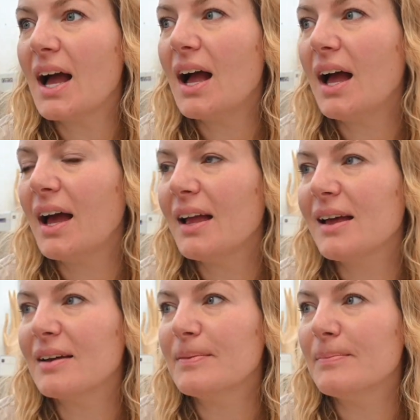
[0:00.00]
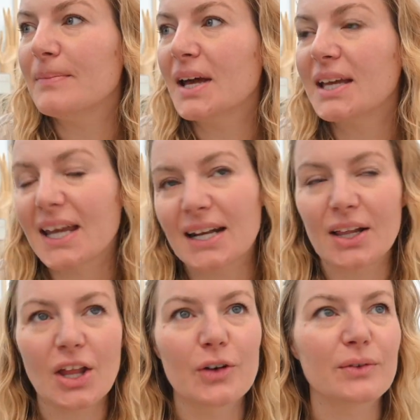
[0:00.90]
I am, again,
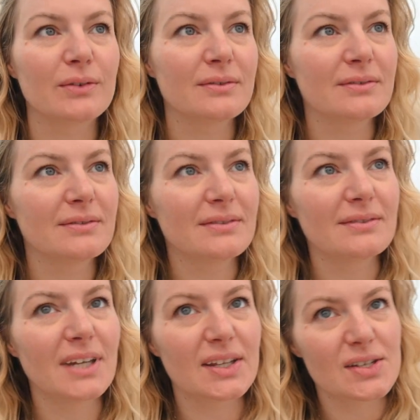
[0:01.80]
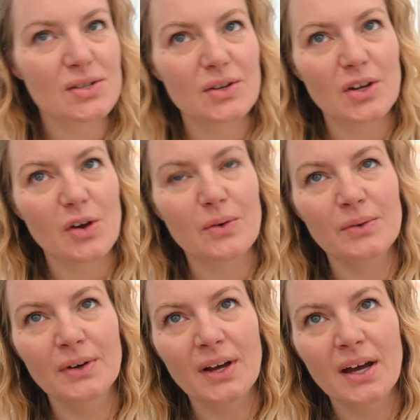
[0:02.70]
alone in the studio.
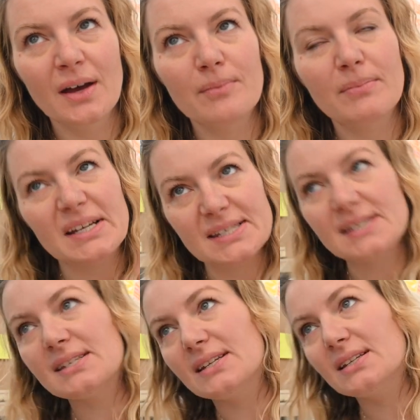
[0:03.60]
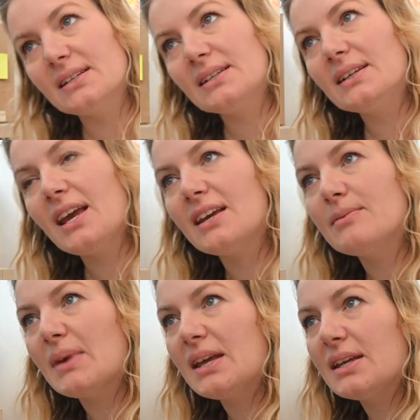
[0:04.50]
My assistant
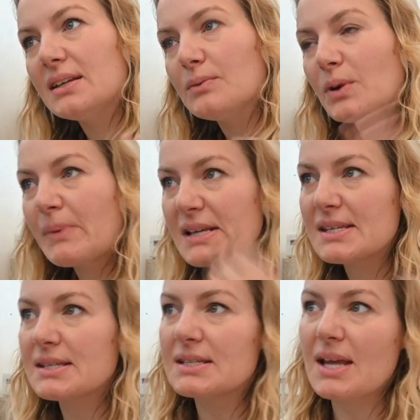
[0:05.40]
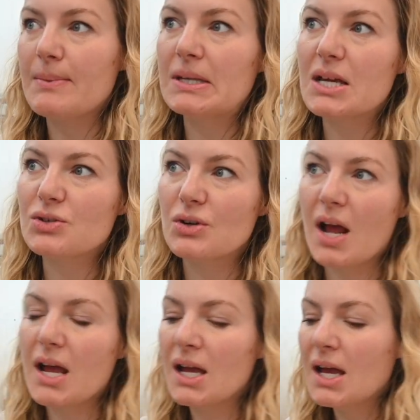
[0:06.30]
came in, one of my assistants came in
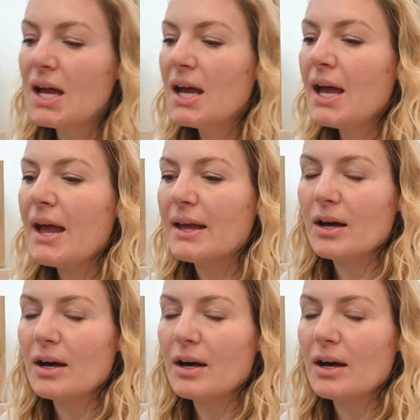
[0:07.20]
yesterday and